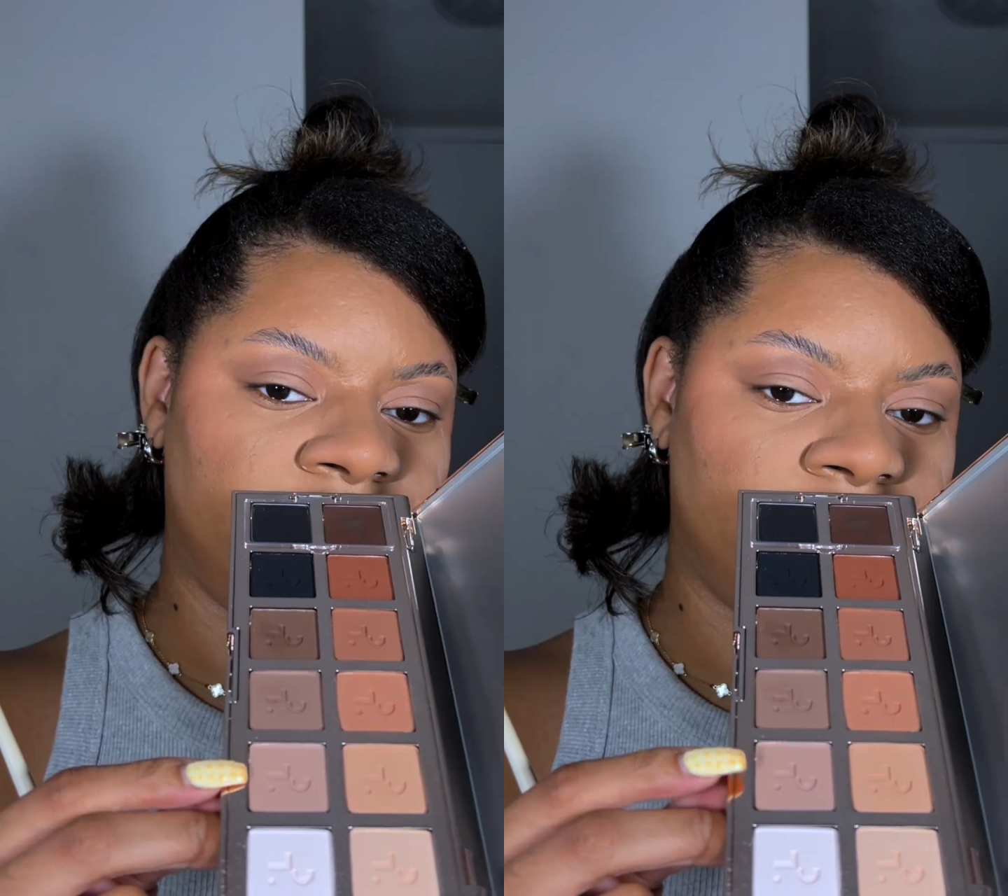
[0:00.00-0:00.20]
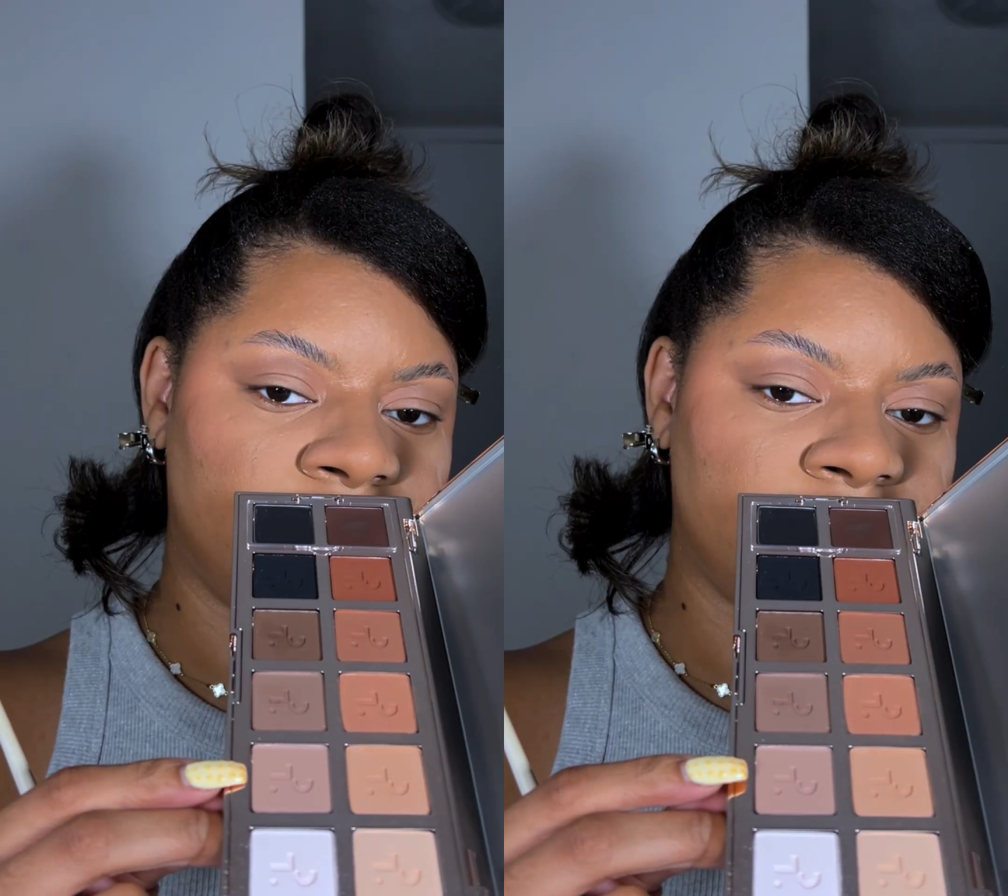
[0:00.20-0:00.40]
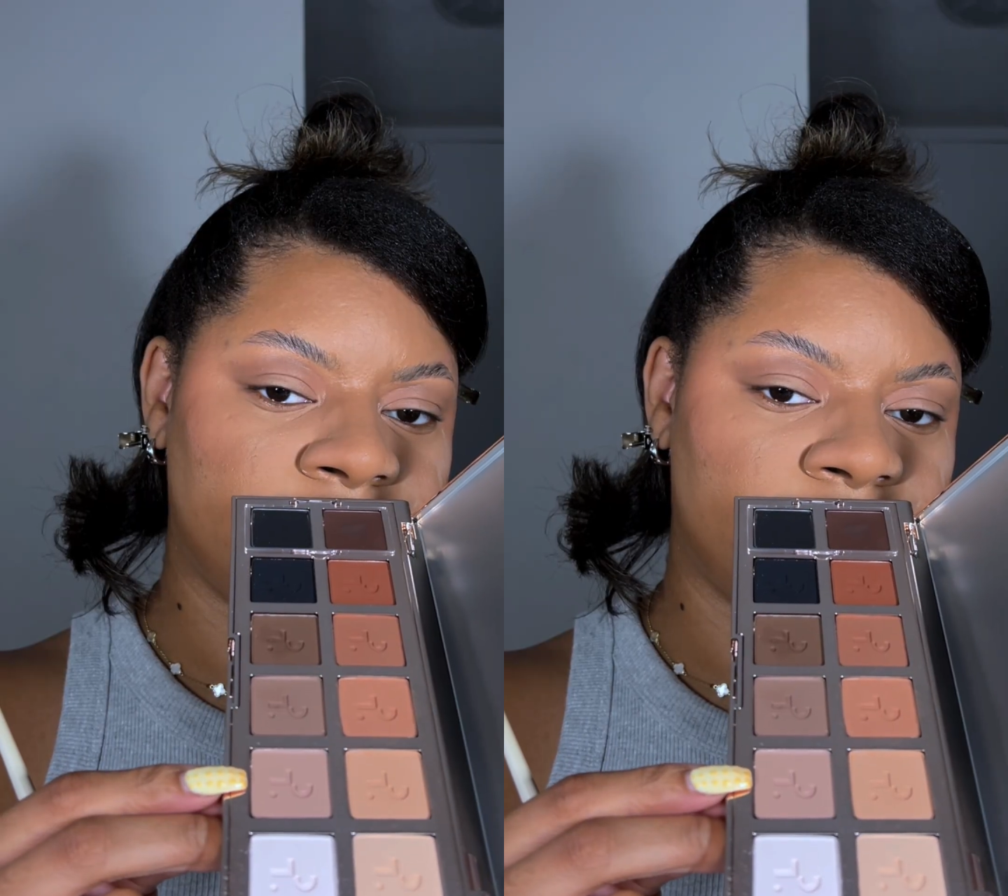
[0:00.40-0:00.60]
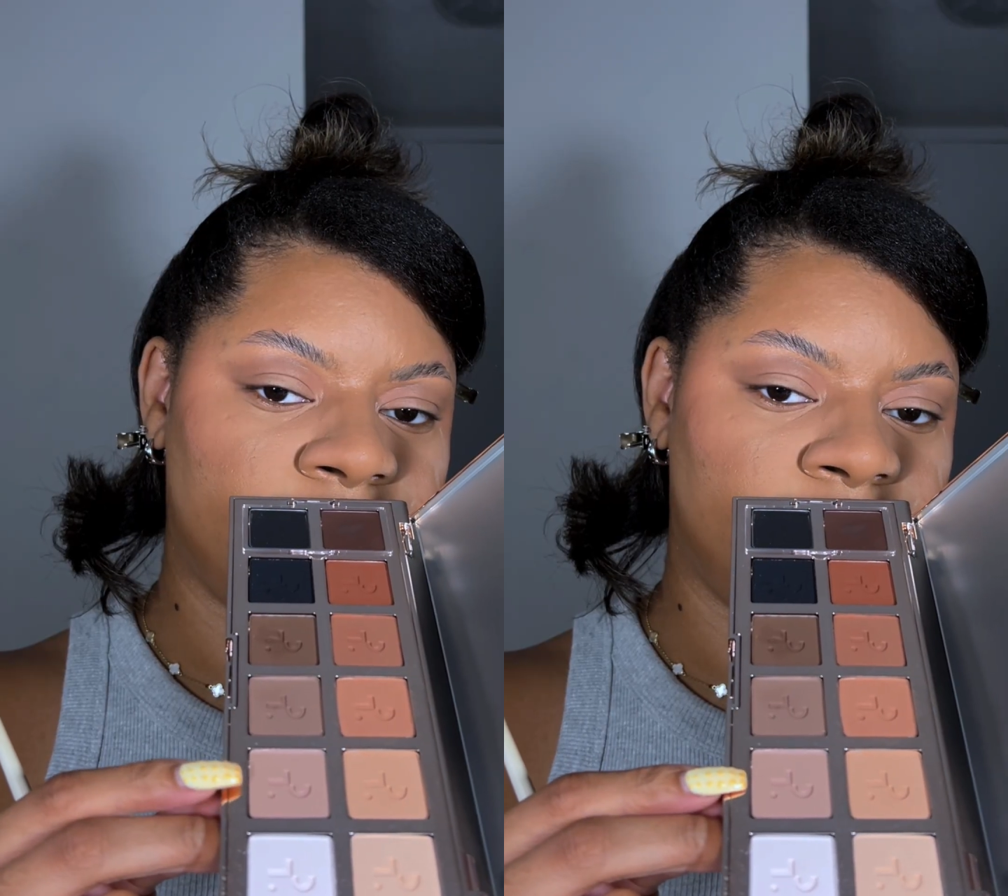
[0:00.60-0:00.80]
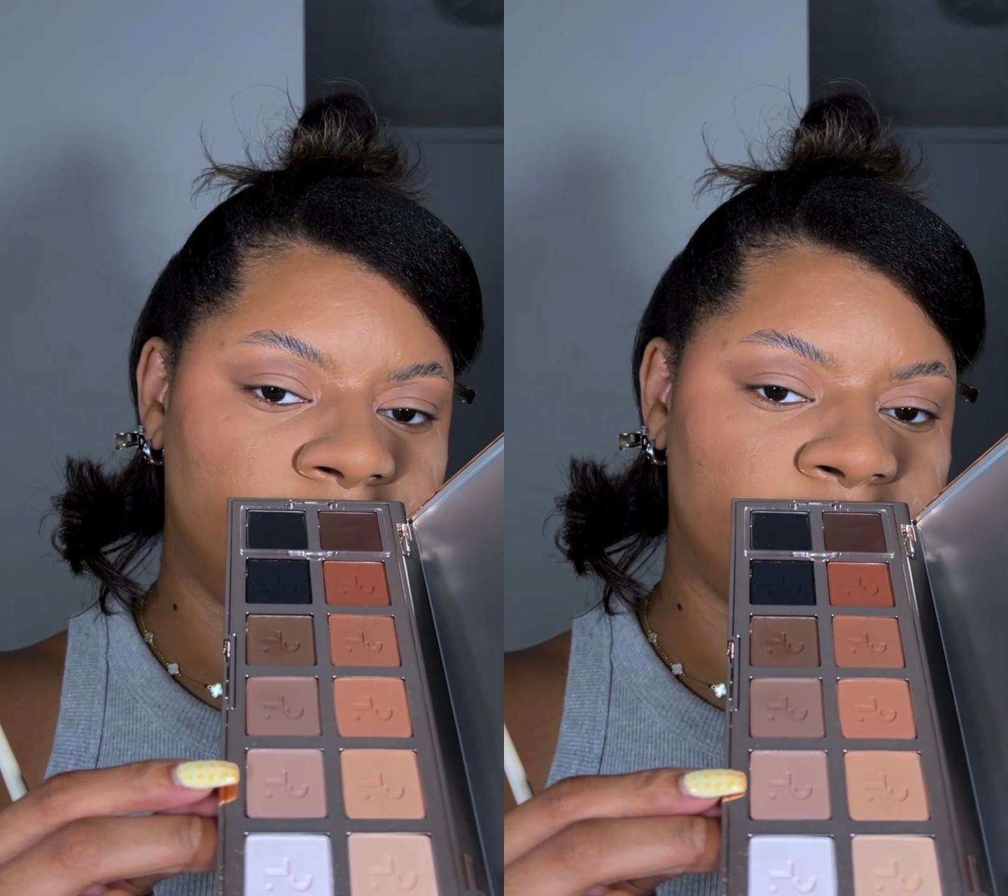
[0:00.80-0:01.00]
first
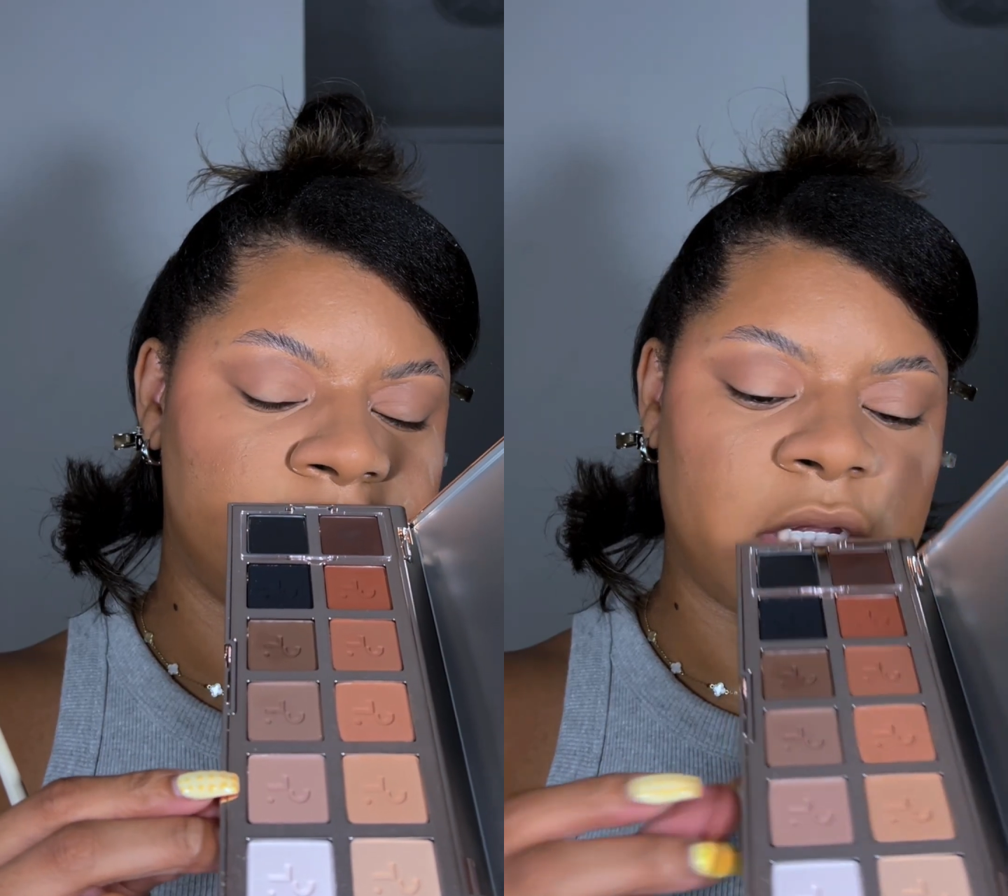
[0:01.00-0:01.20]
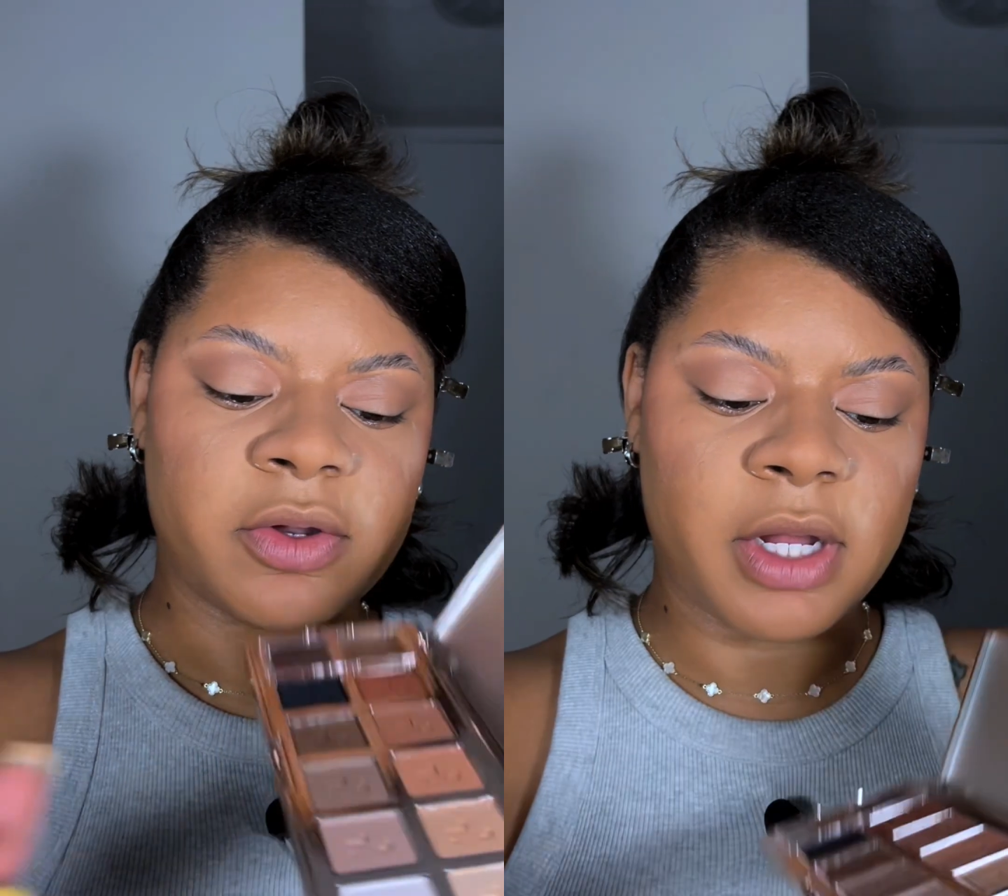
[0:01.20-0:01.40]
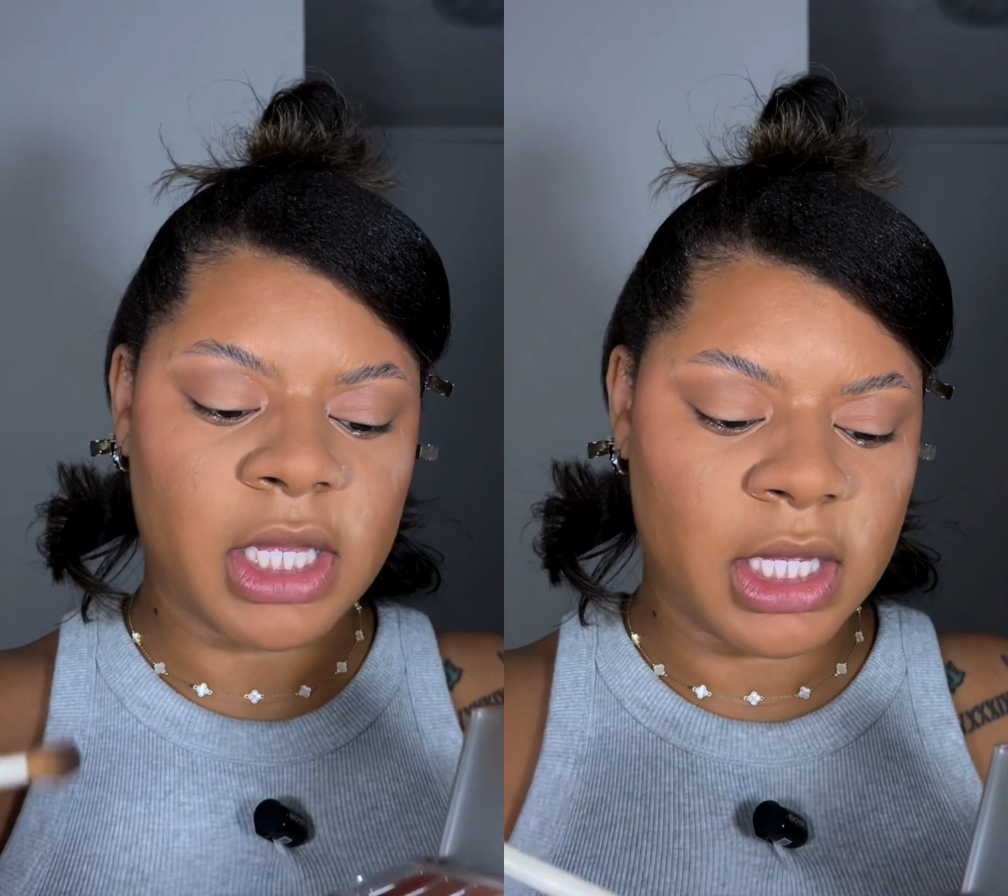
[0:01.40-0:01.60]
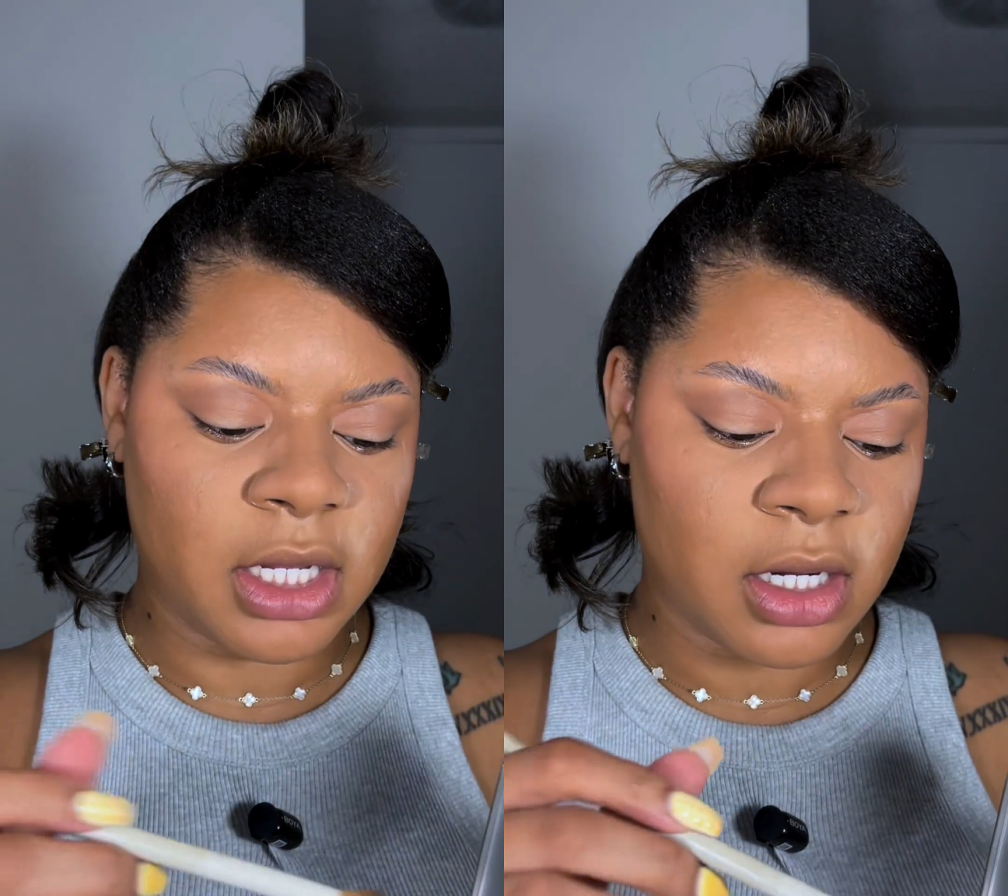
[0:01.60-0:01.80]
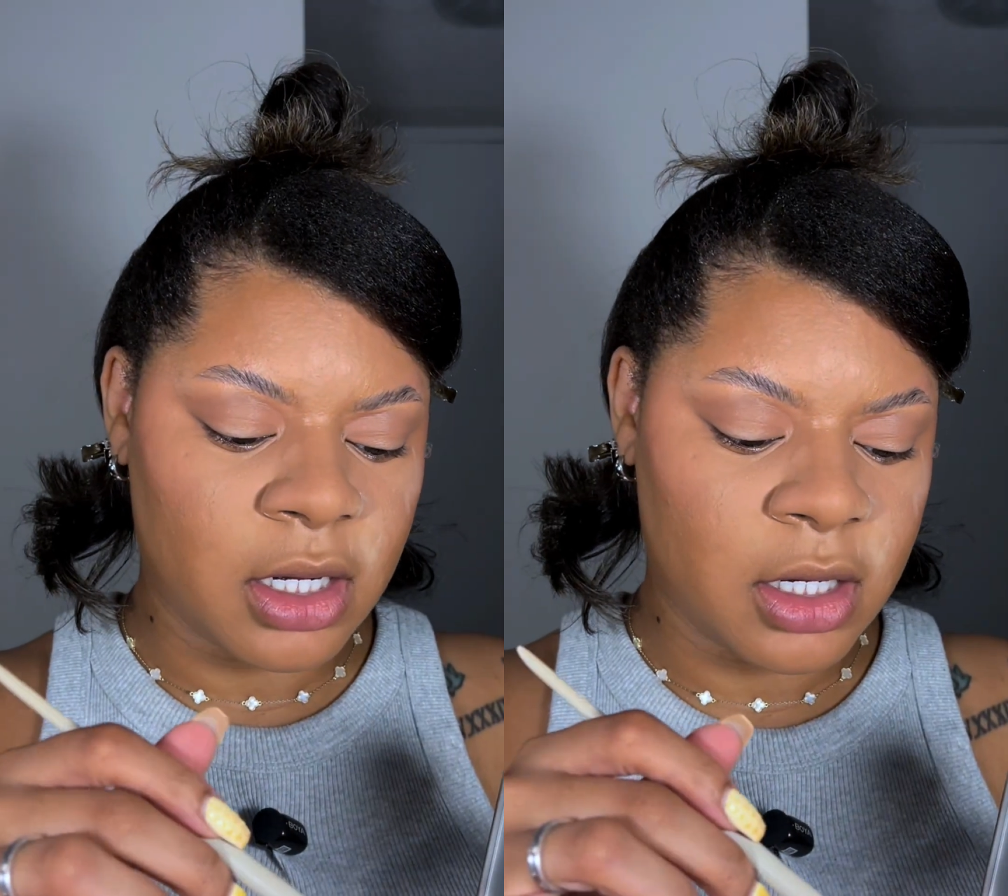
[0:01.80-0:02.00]
cool shade right
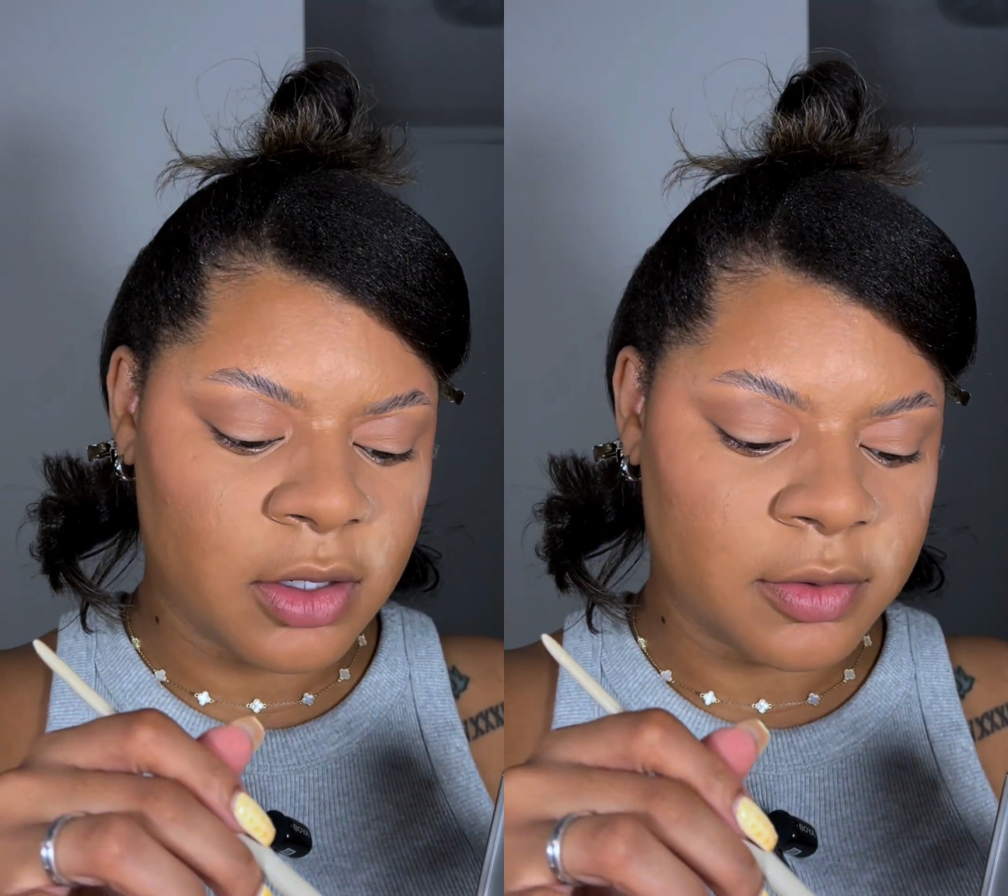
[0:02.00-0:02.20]
here,